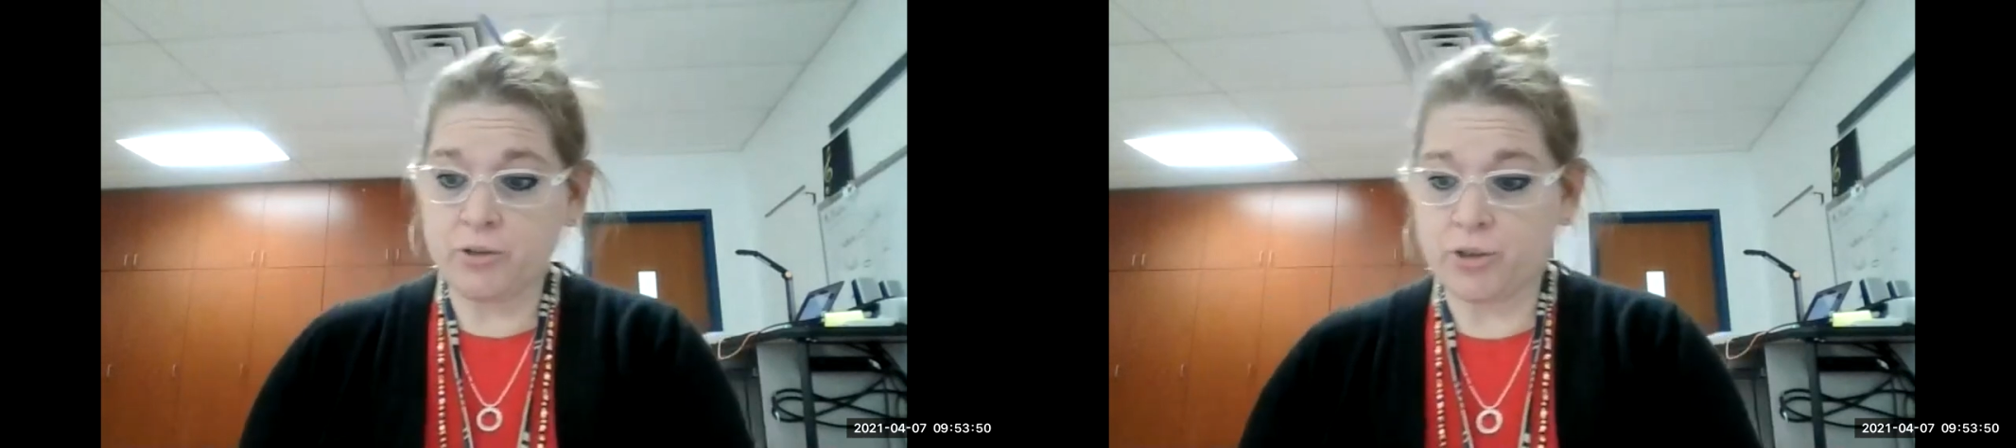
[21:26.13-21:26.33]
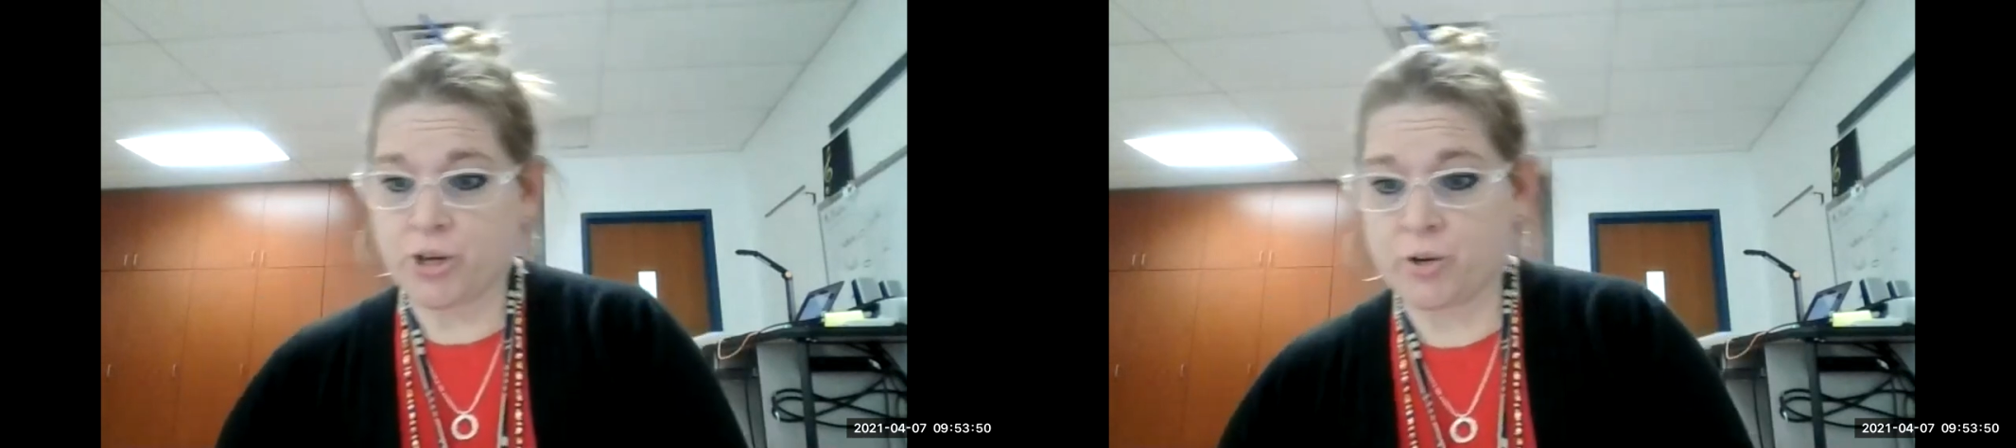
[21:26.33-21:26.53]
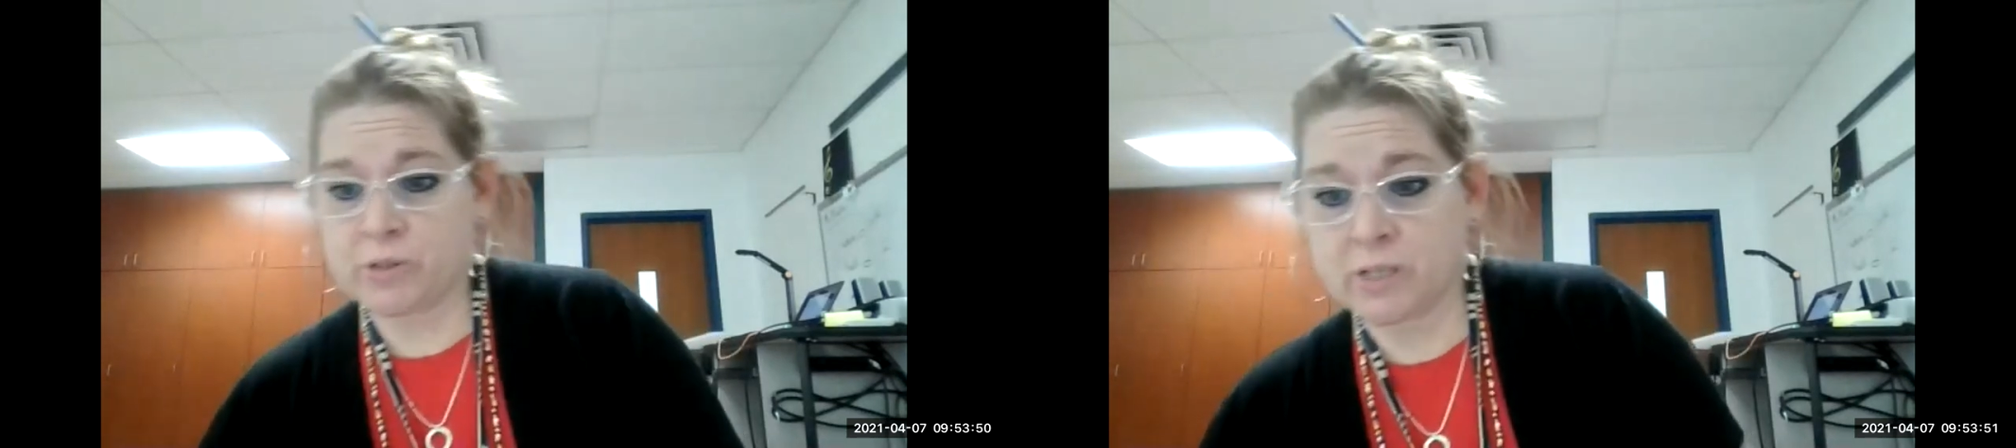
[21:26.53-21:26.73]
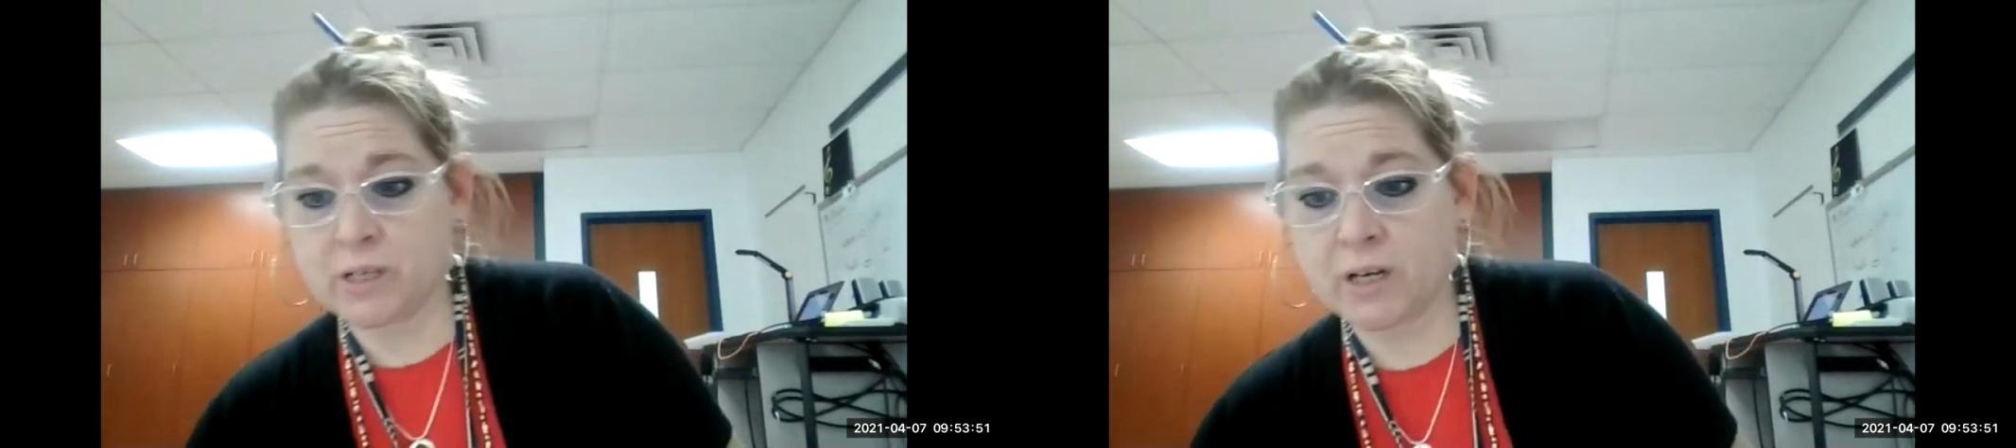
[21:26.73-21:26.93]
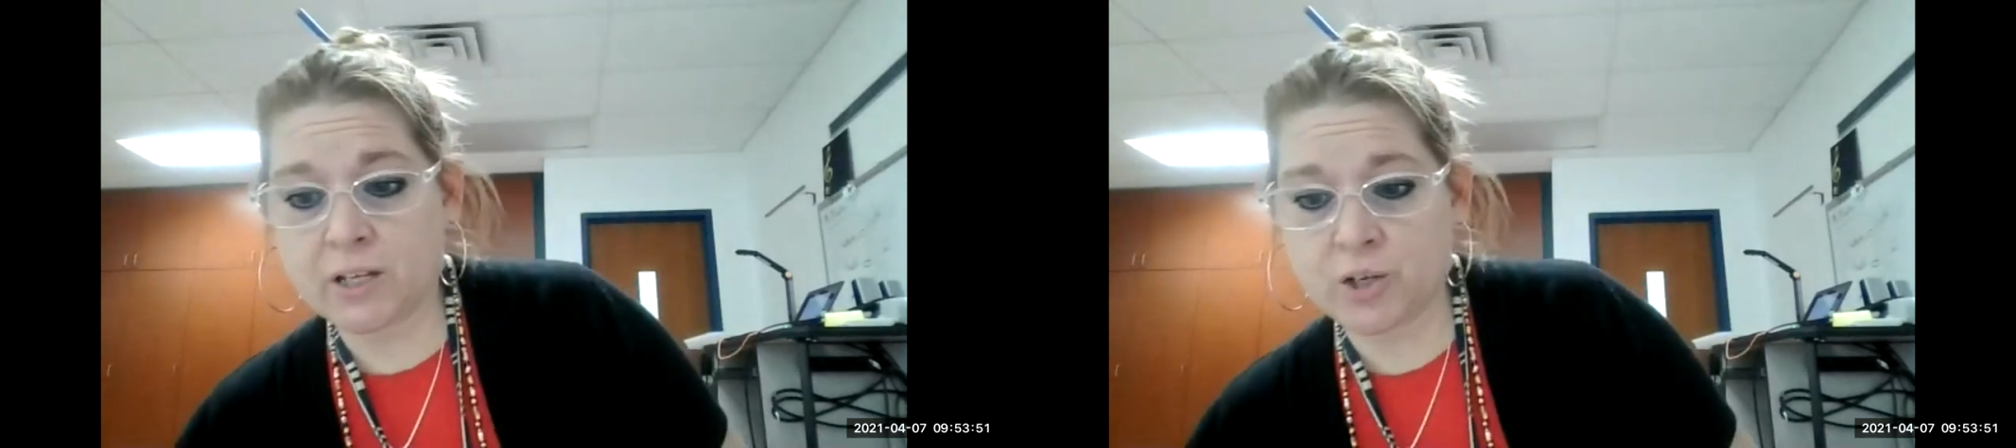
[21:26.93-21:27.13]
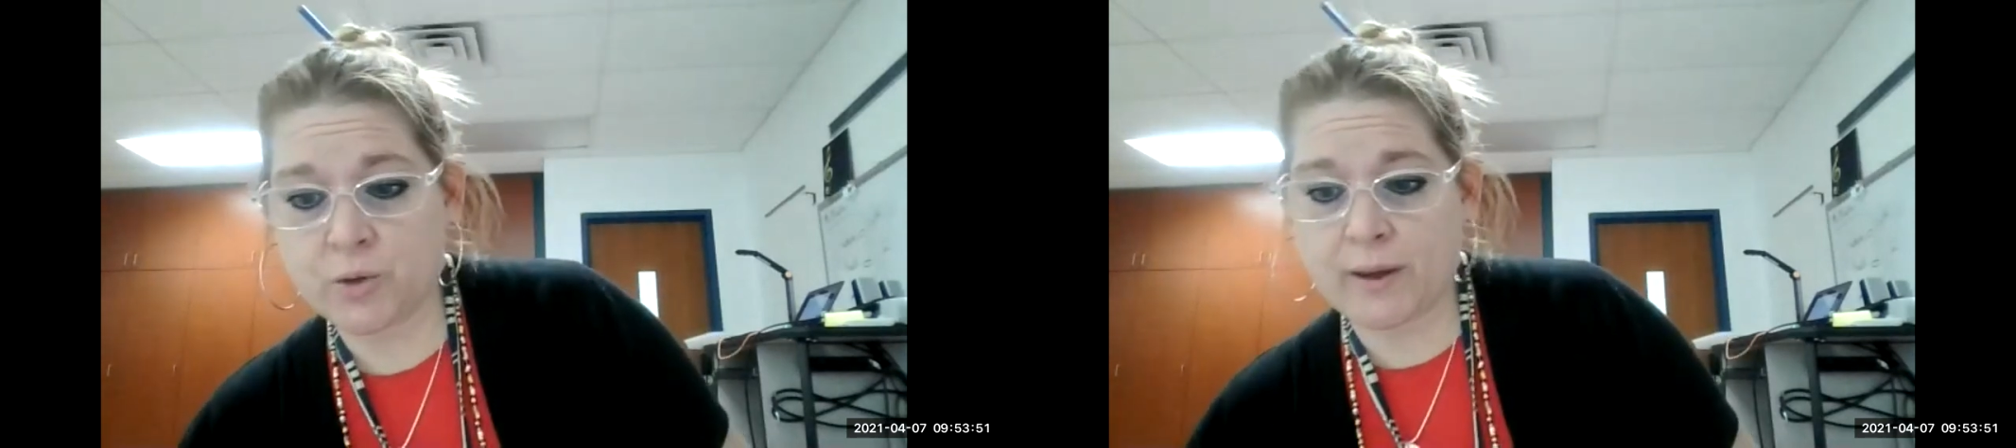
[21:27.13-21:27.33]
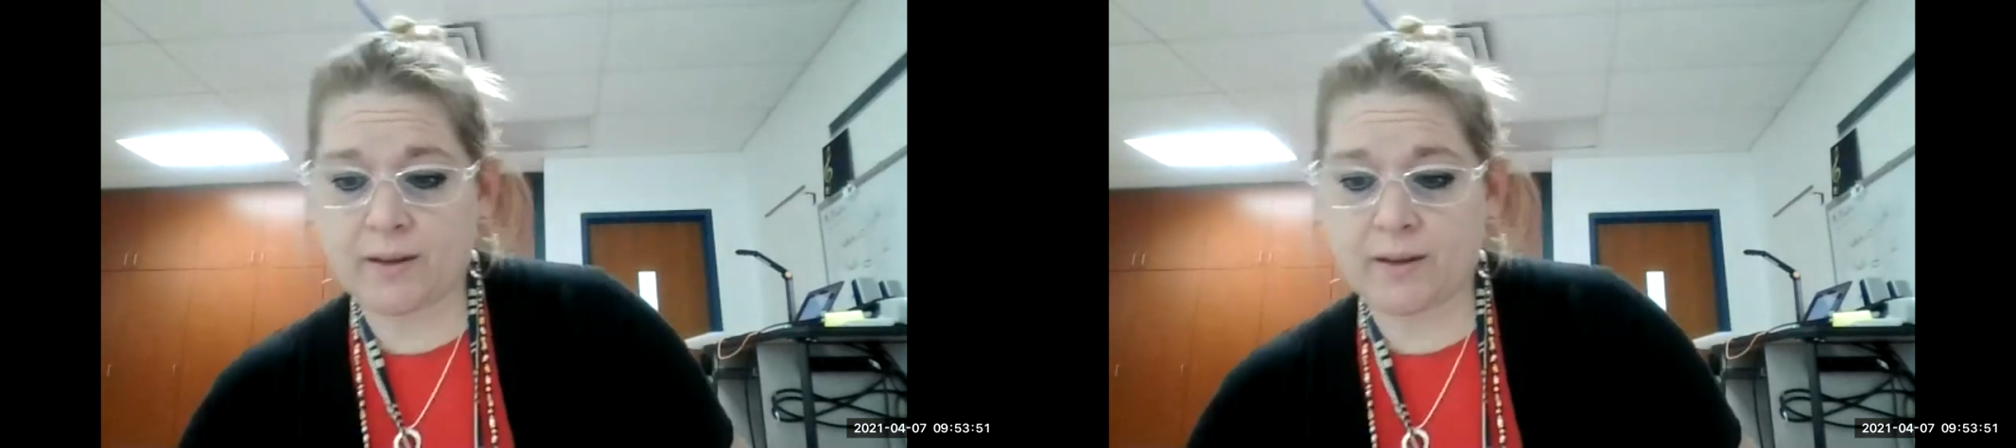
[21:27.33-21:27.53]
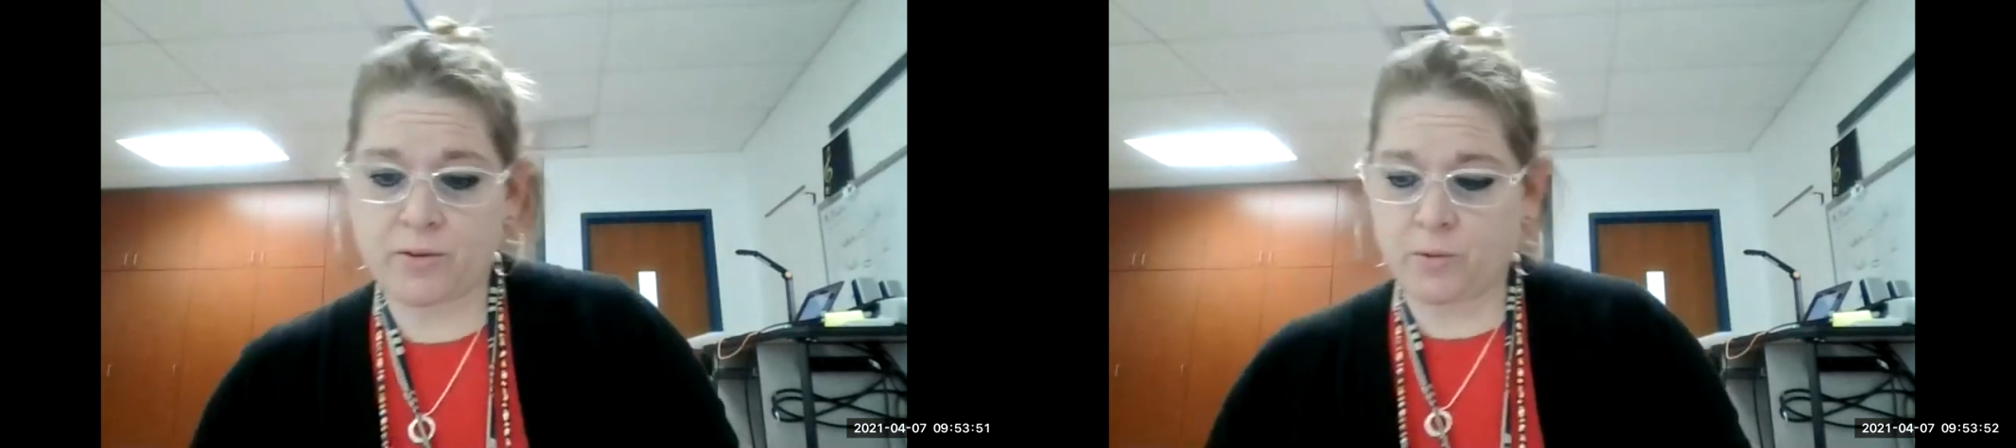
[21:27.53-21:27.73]
chosen and you
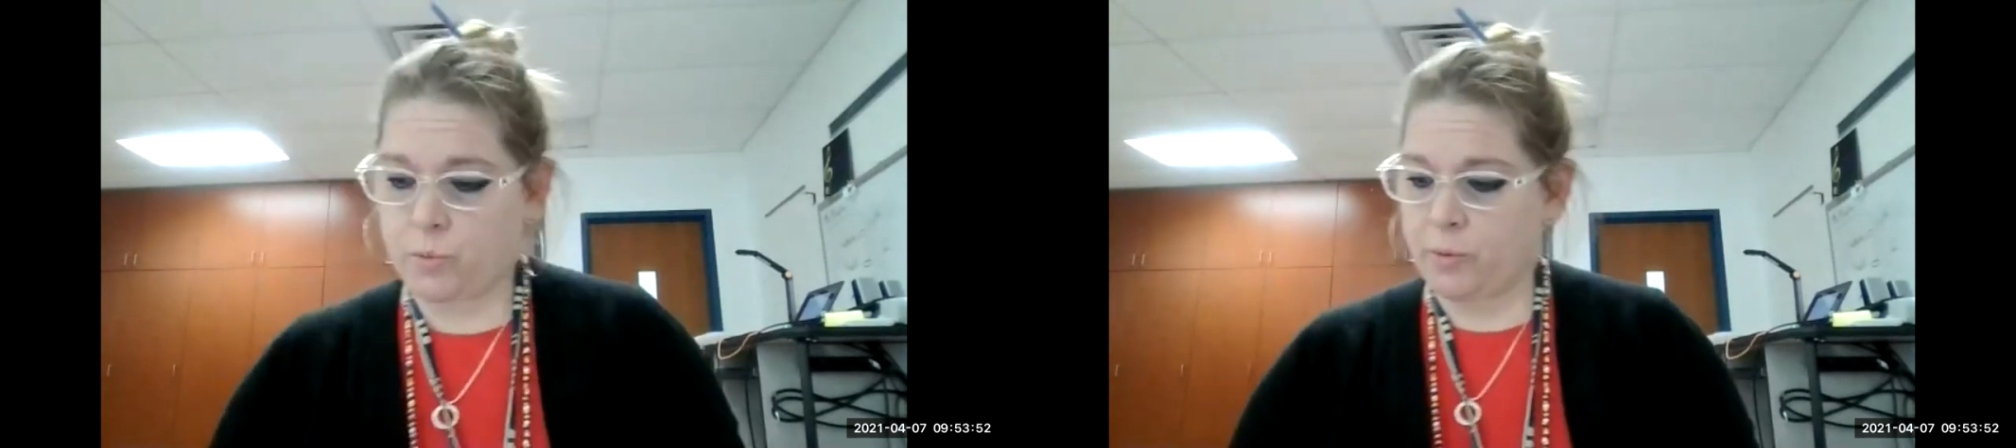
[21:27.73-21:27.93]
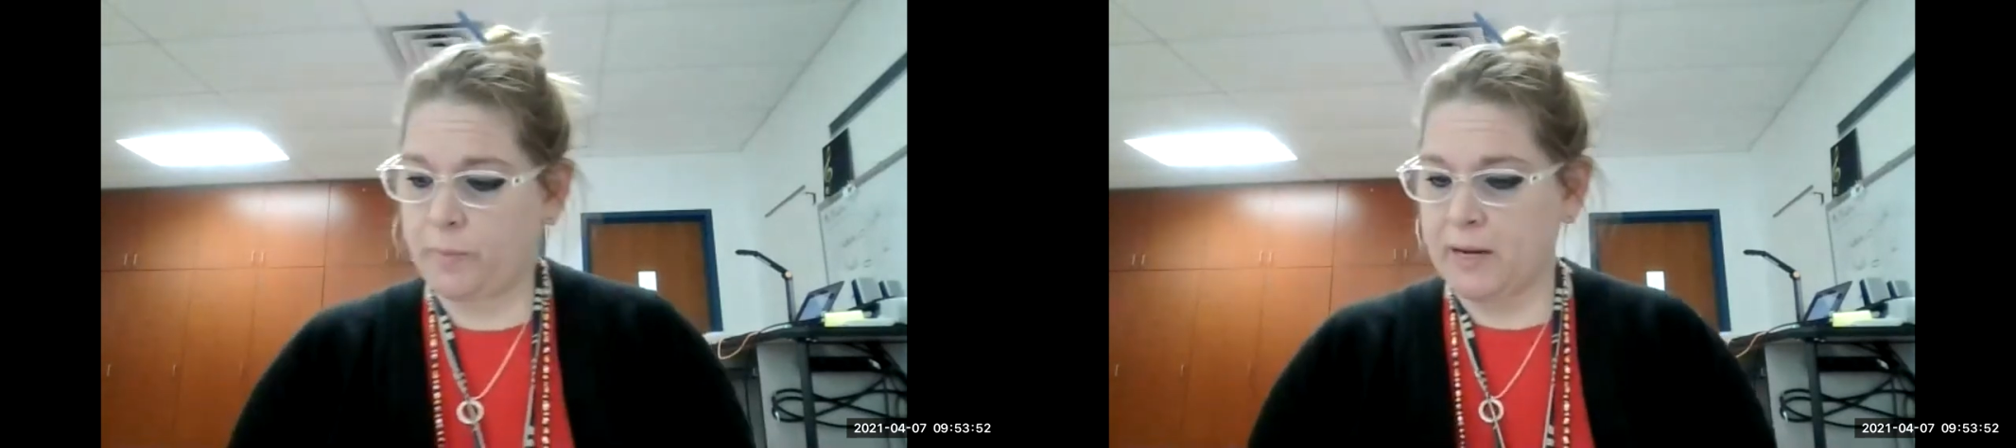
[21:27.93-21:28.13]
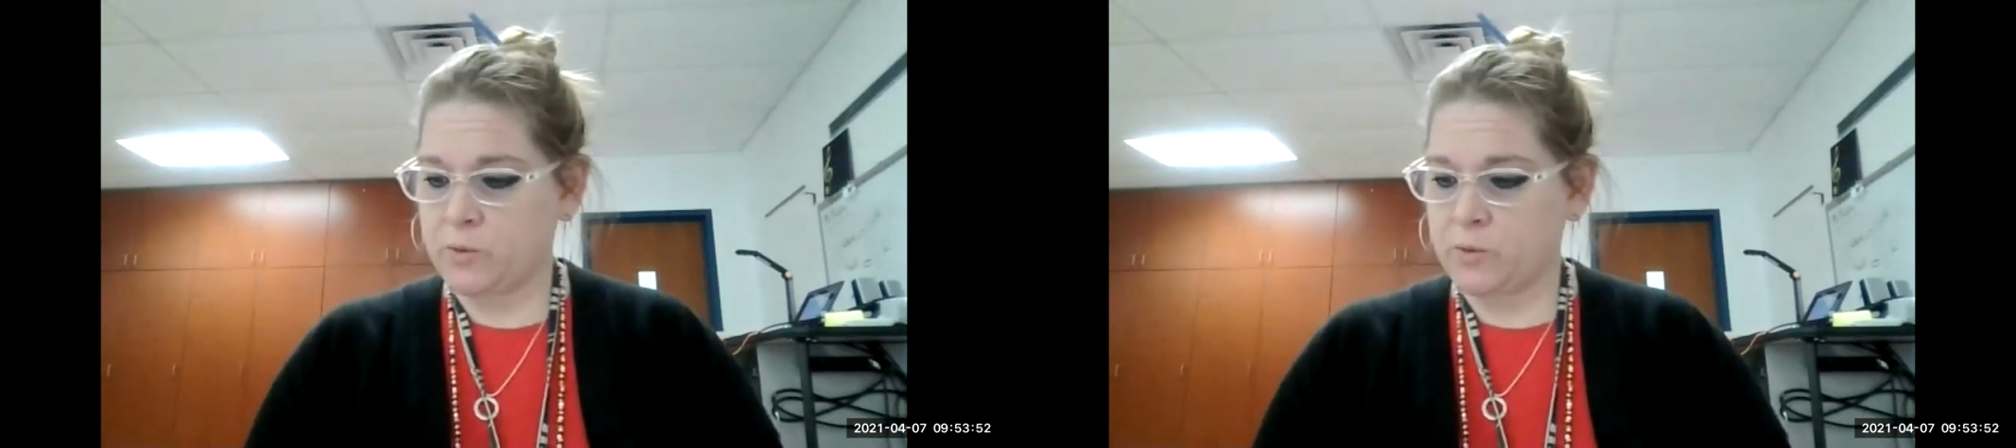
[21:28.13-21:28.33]
have your page